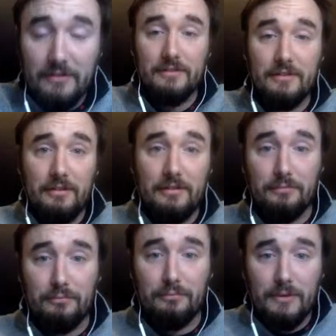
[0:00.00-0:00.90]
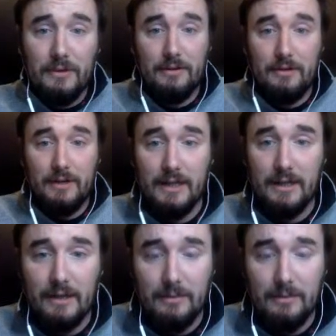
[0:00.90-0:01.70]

This is really great.